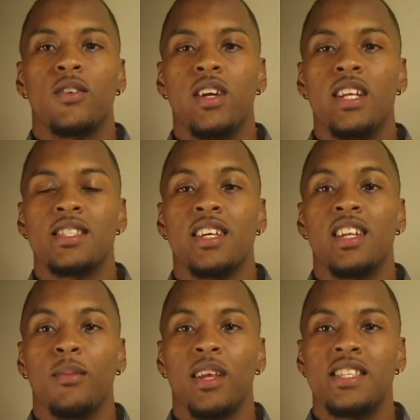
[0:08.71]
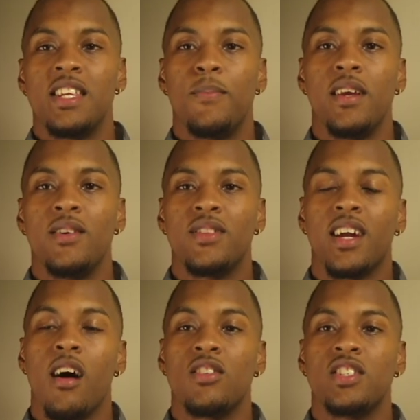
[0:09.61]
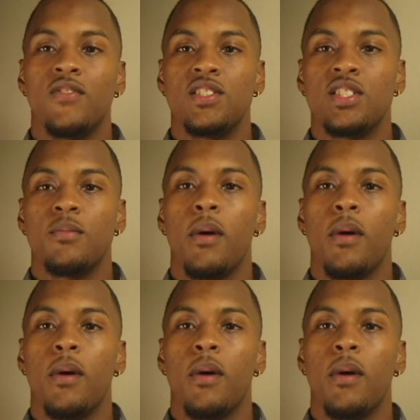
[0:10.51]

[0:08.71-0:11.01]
Greetings NAACP Youth and College Division.